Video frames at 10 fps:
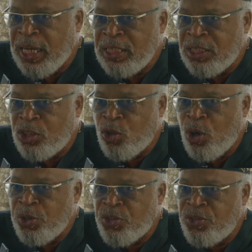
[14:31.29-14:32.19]
like as a
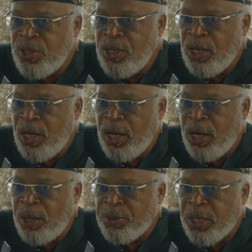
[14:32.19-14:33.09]
tourist
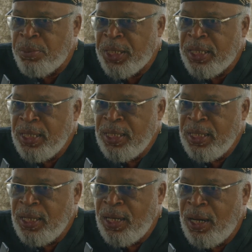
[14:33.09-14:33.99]
gimmick,
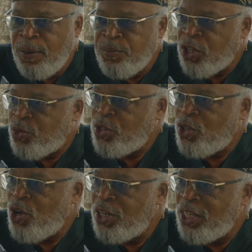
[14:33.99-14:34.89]
just
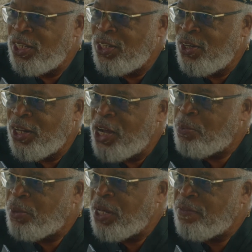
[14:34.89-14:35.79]
returning on an
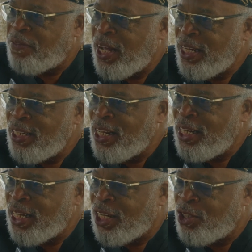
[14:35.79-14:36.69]
airplane flight,
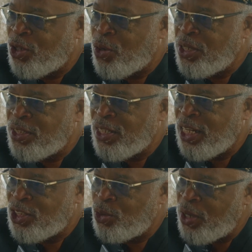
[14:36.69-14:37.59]
landing at Kotoka
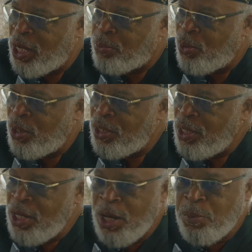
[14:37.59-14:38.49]
International Airport.
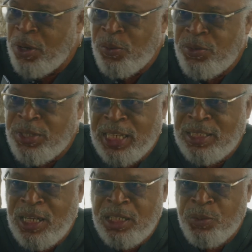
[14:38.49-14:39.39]
But
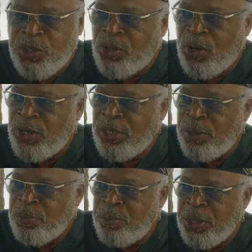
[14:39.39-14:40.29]
that's not the return
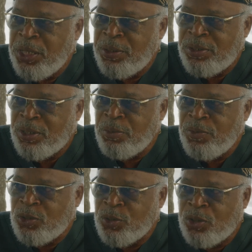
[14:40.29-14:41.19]
that some
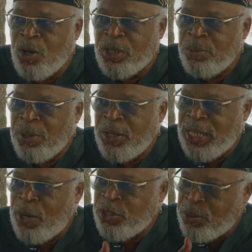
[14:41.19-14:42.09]
of us were talking
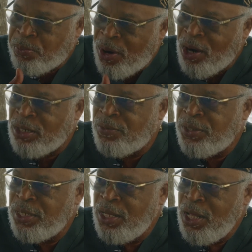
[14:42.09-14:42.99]
about. That was a part of
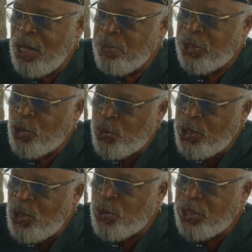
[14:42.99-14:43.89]
it. But the
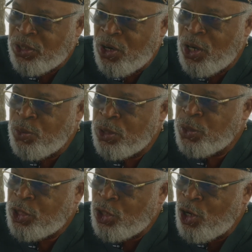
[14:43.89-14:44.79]
real return was
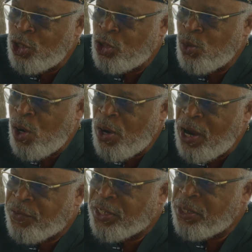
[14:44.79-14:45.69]
return to our
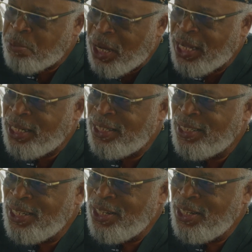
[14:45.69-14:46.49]
African mind,